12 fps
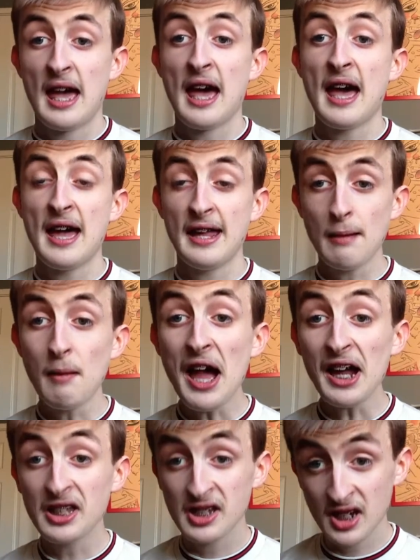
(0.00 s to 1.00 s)
And I'm
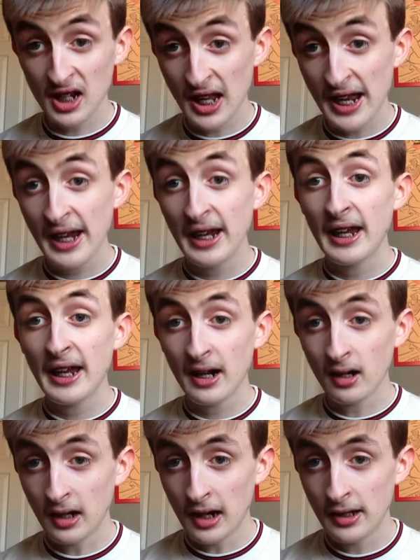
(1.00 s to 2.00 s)
actually
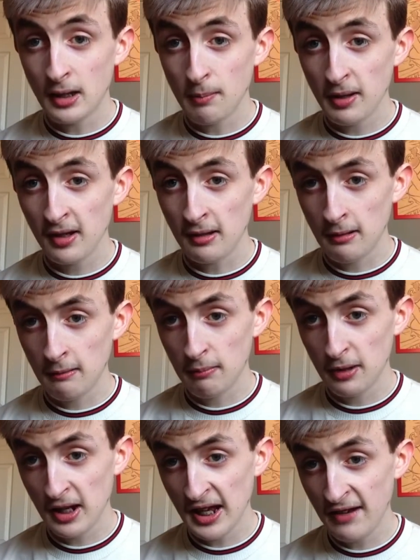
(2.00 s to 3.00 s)
inclined to
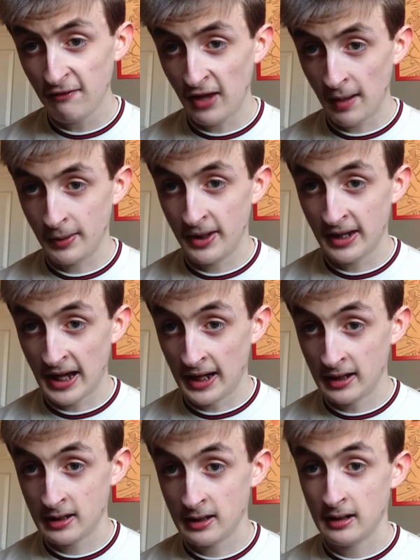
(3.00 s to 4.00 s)
believe them in
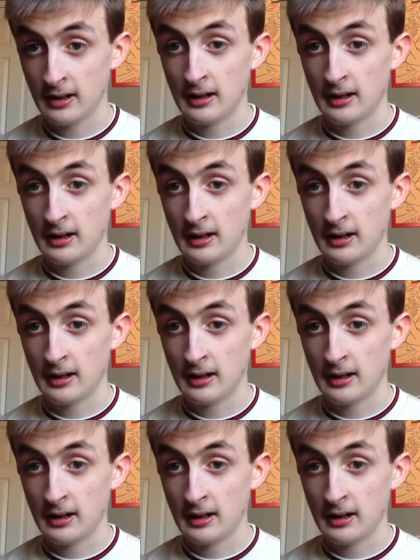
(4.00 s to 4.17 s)
that.